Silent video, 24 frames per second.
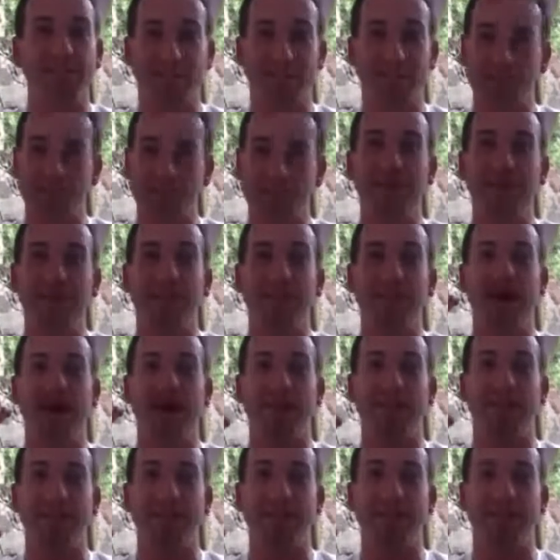because it'd be a
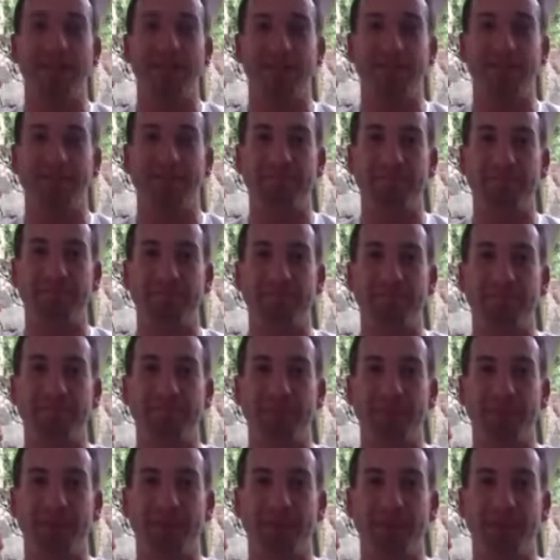lot easier.
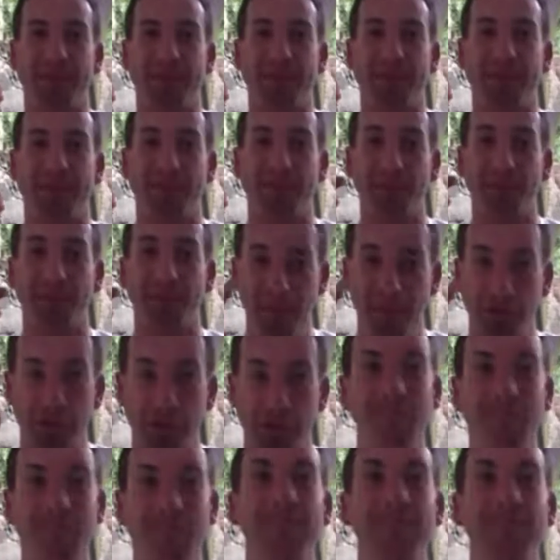You're
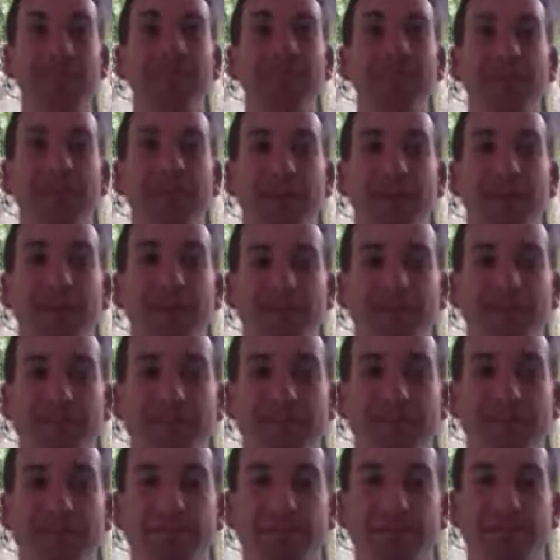going to believe in
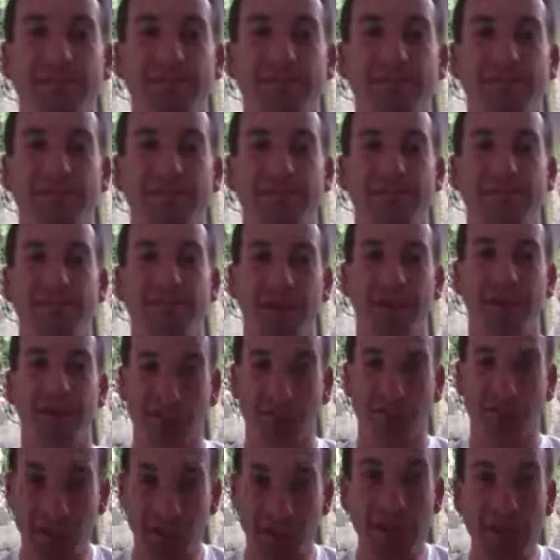this.
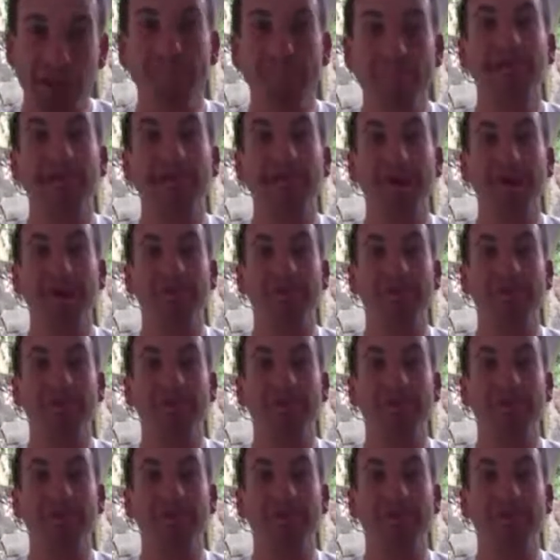You're going to be able